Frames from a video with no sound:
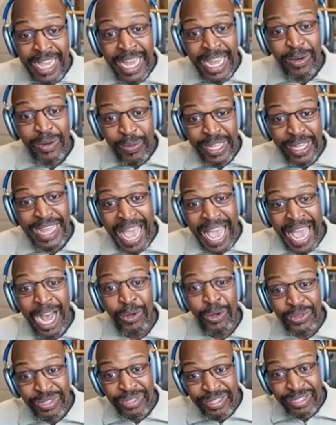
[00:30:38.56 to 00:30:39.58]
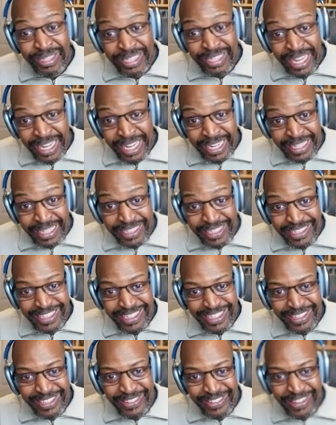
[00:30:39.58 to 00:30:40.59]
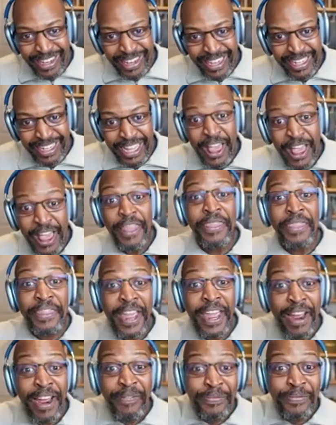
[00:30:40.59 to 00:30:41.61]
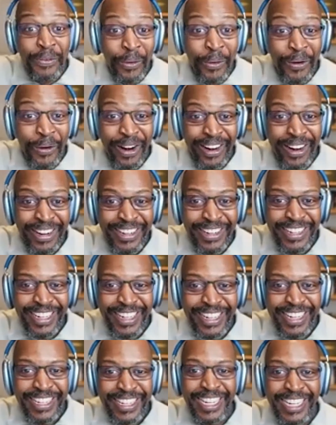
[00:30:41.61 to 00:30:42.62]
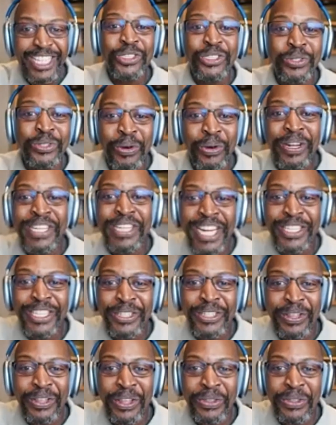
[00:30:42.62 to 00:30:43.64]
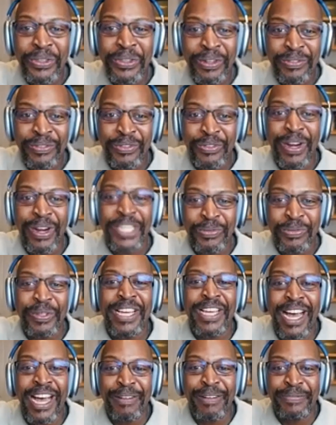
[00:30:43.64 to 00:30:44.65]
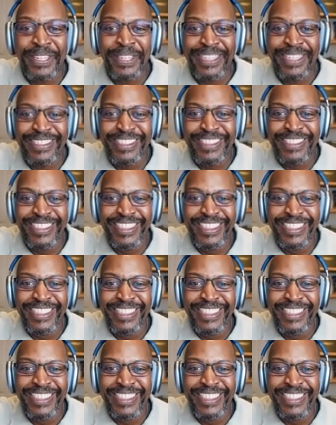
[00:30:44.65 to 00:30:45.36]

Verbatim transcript: yet without sin, right? Therefore, let's draw near to the throne of grace with confidence